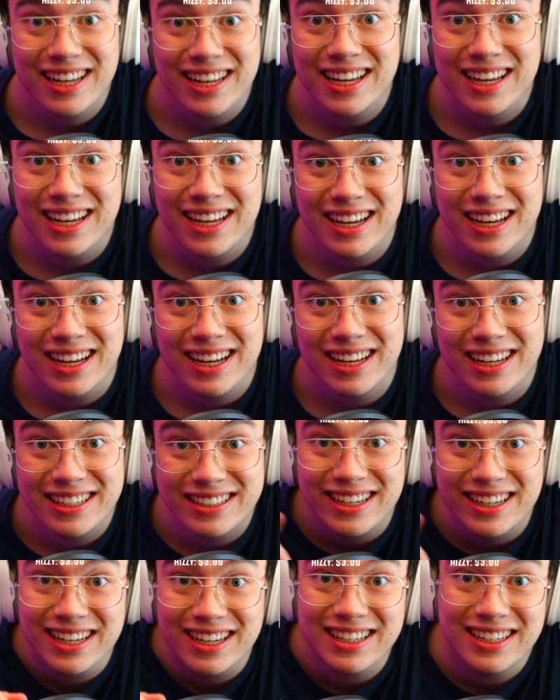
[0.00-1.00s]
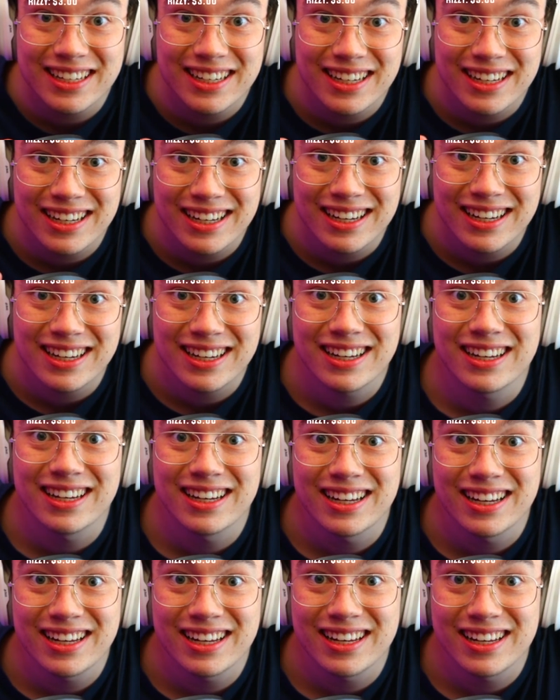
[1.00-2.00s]

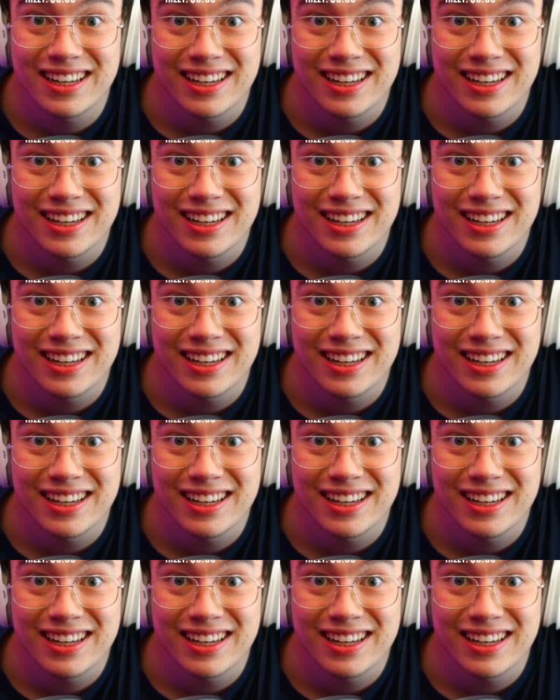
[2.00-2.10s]
(no one is talking)